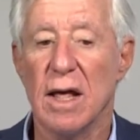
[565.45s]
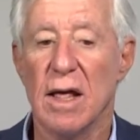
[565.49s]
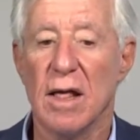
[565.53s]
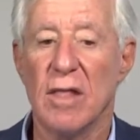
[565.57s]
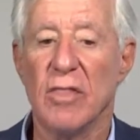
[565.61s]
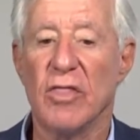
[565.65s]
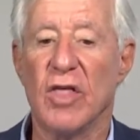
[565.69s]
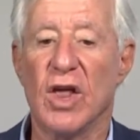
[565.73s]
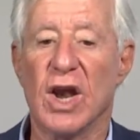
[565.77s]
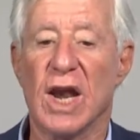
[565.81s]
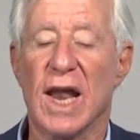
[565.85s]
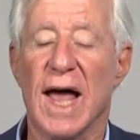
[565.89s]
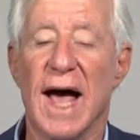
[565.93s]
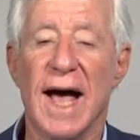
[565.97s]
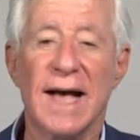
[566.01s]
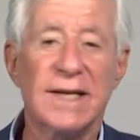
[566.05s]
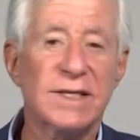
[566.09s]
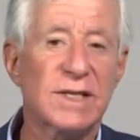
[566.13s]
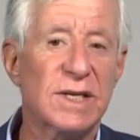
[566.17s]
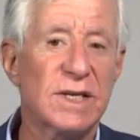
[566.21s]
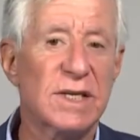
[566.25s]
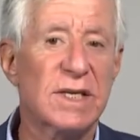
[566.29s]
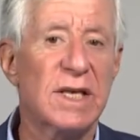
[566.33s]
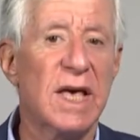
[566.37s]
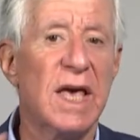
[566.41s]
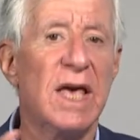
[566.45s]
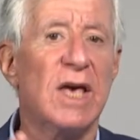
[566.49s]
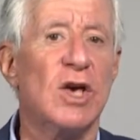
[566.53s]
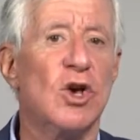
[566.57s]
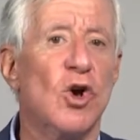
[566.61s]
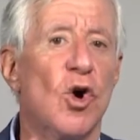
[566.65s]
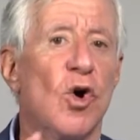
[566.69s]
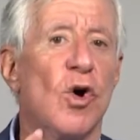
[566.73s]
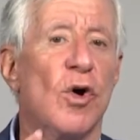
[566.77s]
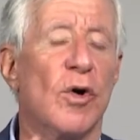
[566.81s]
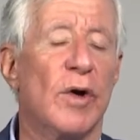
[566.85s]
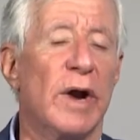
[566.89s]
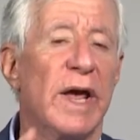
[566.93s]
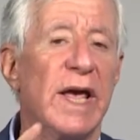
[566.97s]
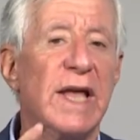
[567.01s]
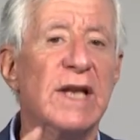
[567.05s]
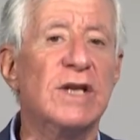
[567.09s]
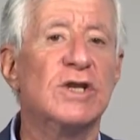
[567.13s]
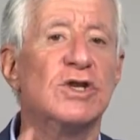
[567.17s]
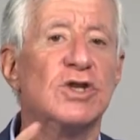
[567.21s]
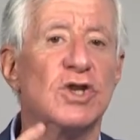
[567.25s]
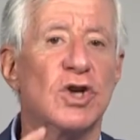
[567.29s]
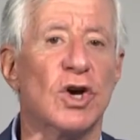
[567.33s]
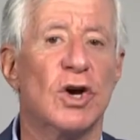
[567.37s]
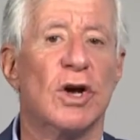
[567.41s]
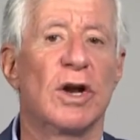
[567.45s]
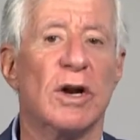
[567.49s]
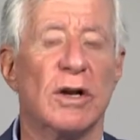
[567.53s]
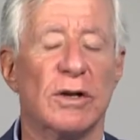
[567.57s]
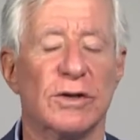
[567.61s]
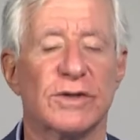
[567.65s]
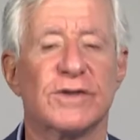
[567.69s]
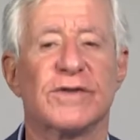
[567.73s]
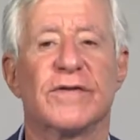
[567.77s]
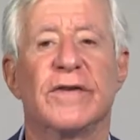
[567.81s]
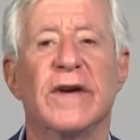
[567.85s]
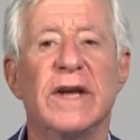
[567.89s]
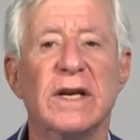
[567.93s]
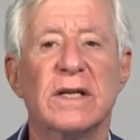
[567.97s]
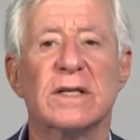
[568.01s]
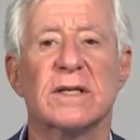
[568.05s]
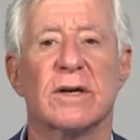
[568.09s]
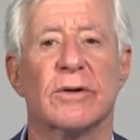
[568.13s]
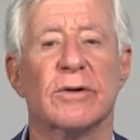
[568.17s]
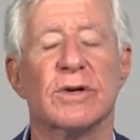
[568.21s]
the last thing your internal sphincter